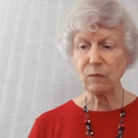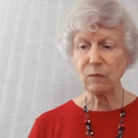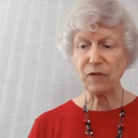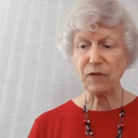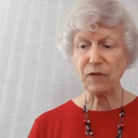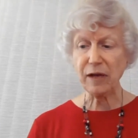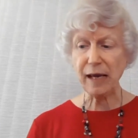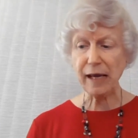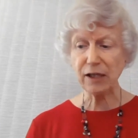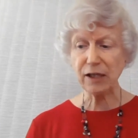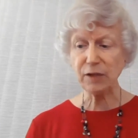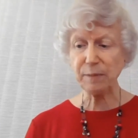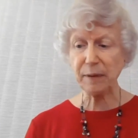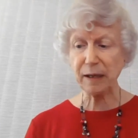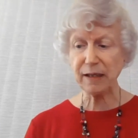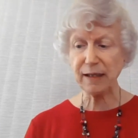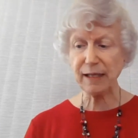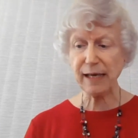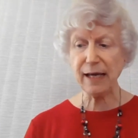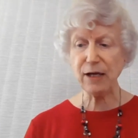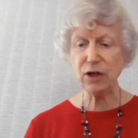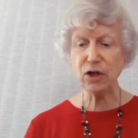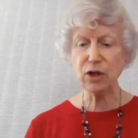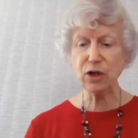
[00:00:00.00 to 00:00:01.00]
with an
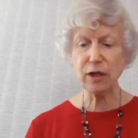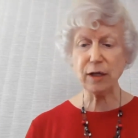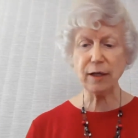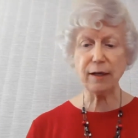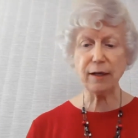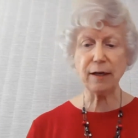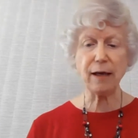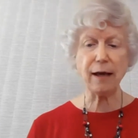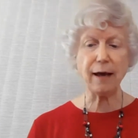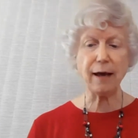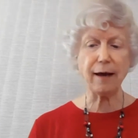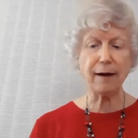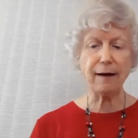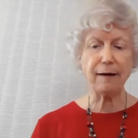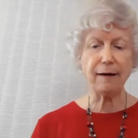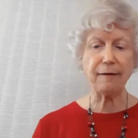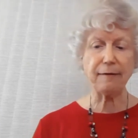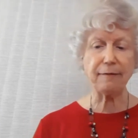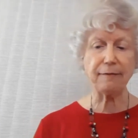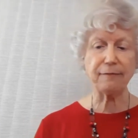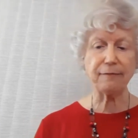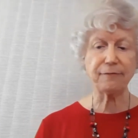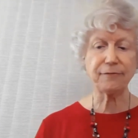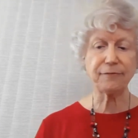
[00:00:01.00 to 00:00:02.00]
expectation
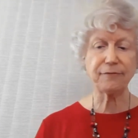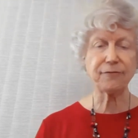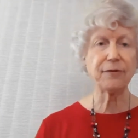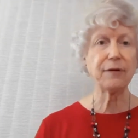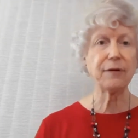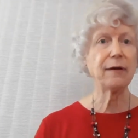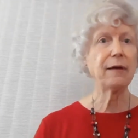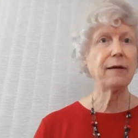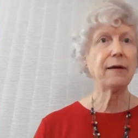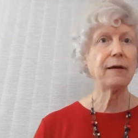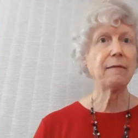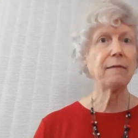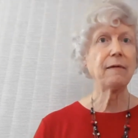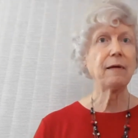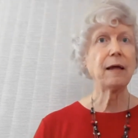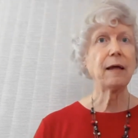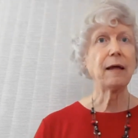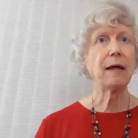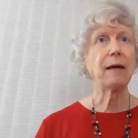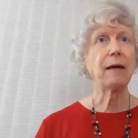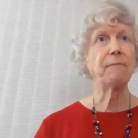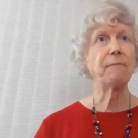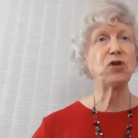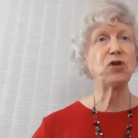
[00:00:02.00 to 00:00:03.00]
of
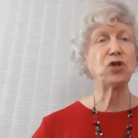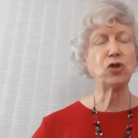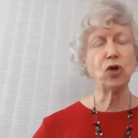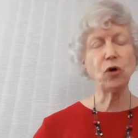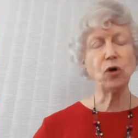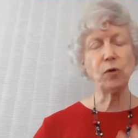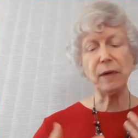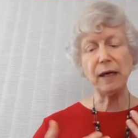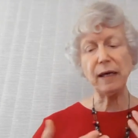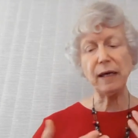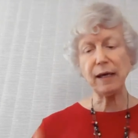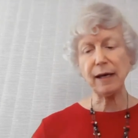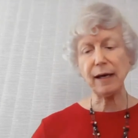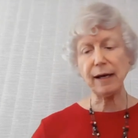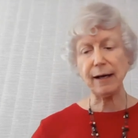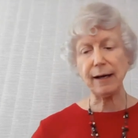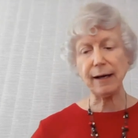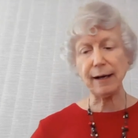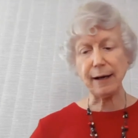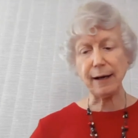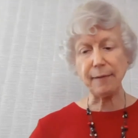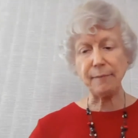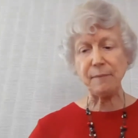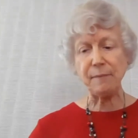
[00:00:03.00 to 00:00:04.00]
assuming
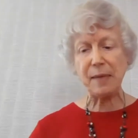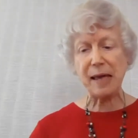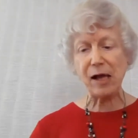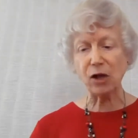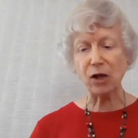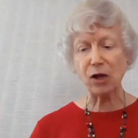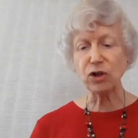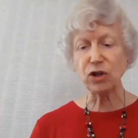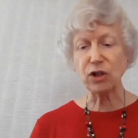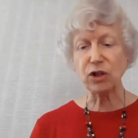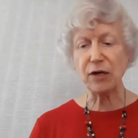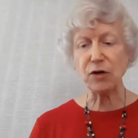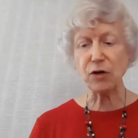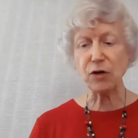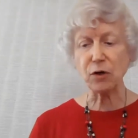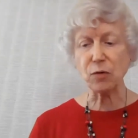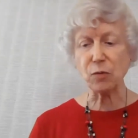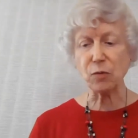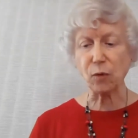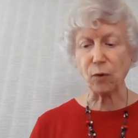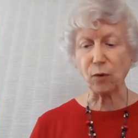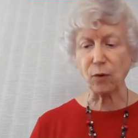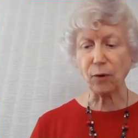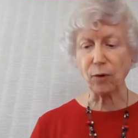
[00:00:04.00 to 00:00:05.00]
a, a male
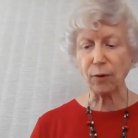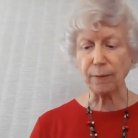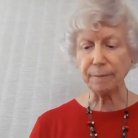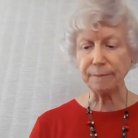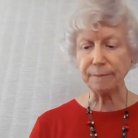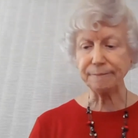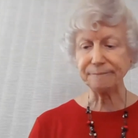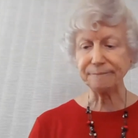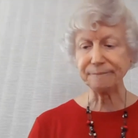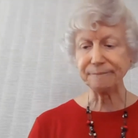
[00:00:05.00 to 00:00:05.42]
gendered role.